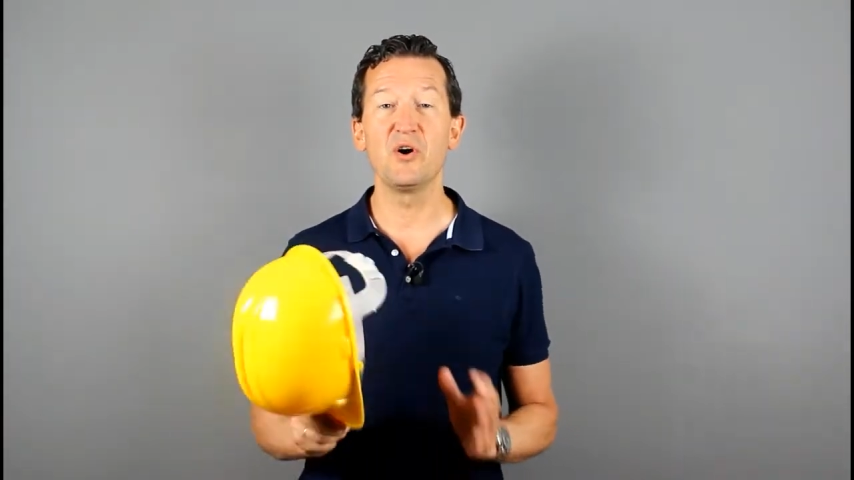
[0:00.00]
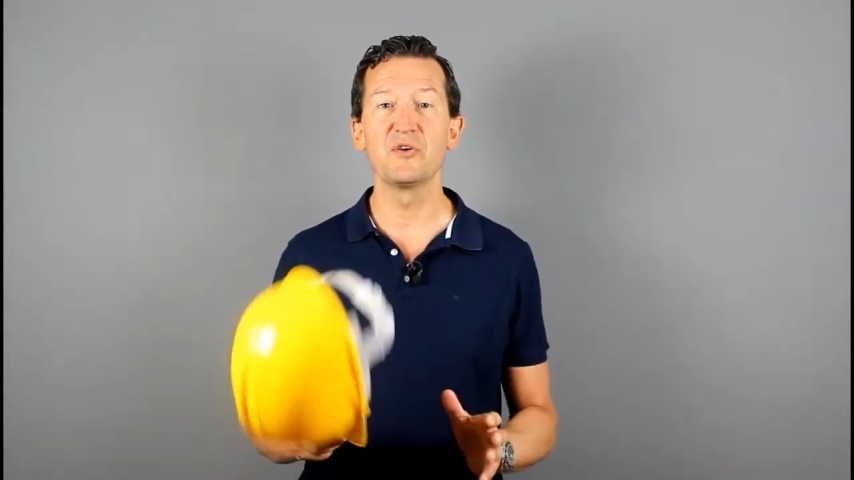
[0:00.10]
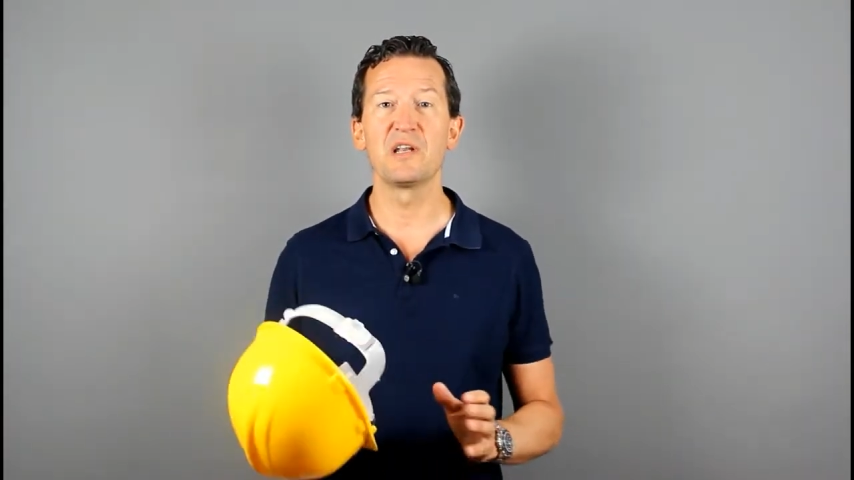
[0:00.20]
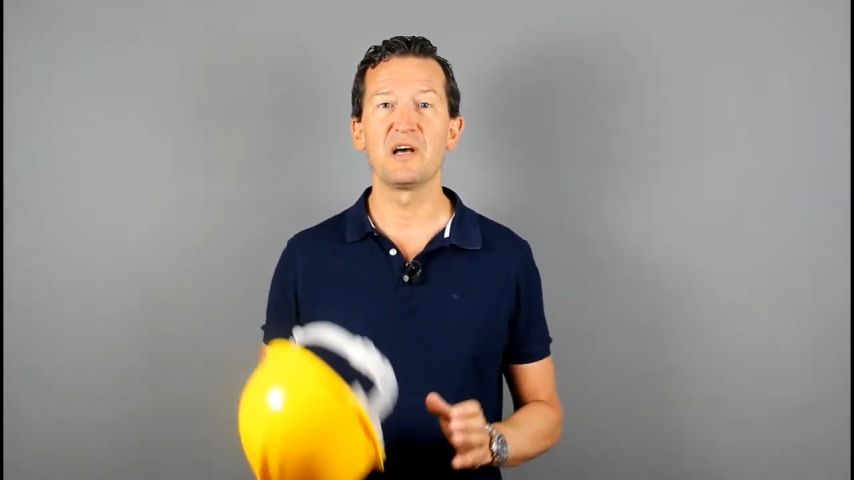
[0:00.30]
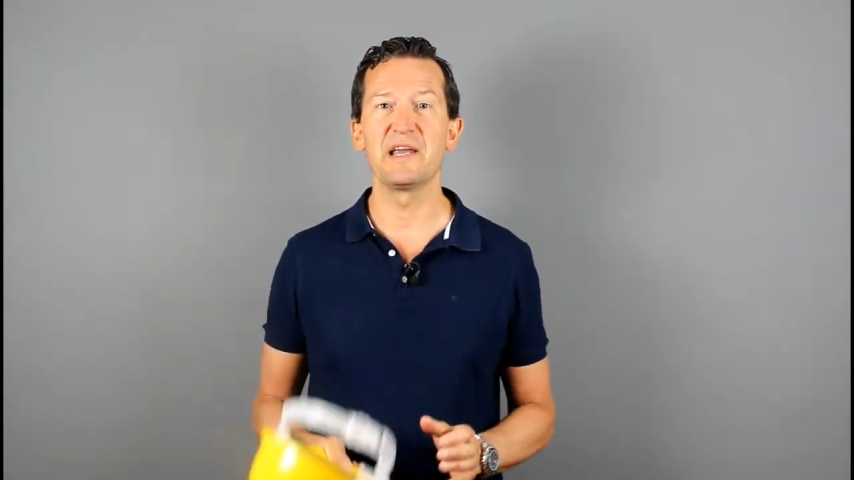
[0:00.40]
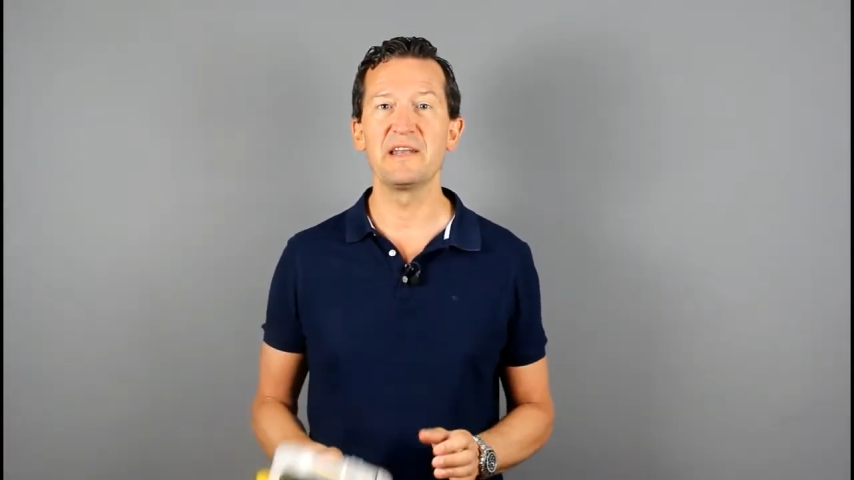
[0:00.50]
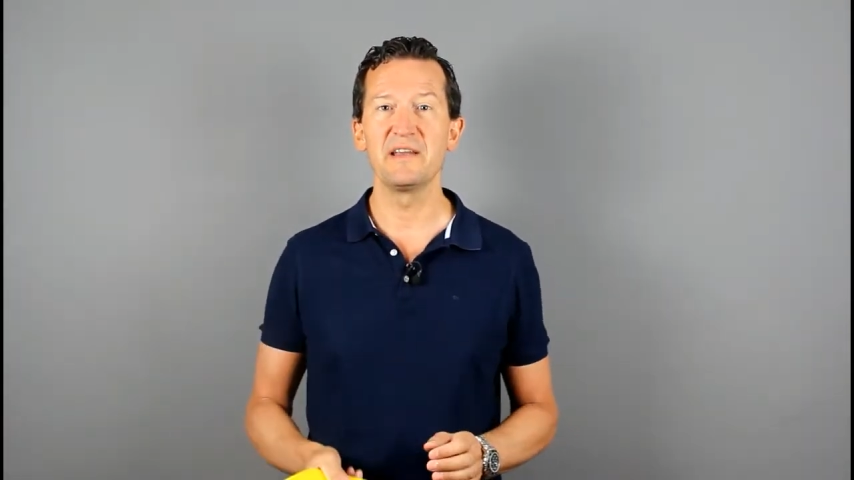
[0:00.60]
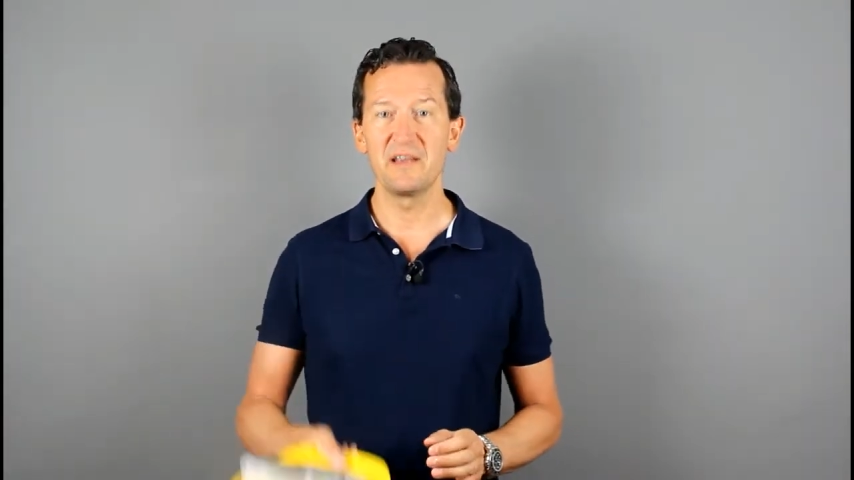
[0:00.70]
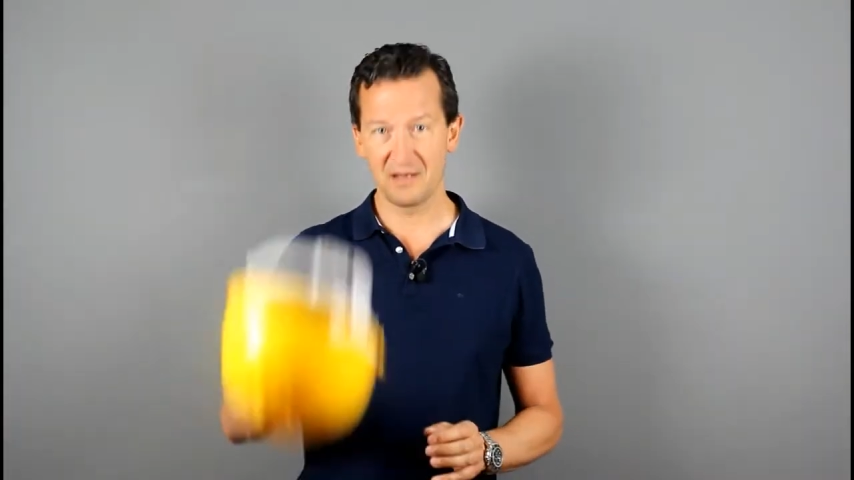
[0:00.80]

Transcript: online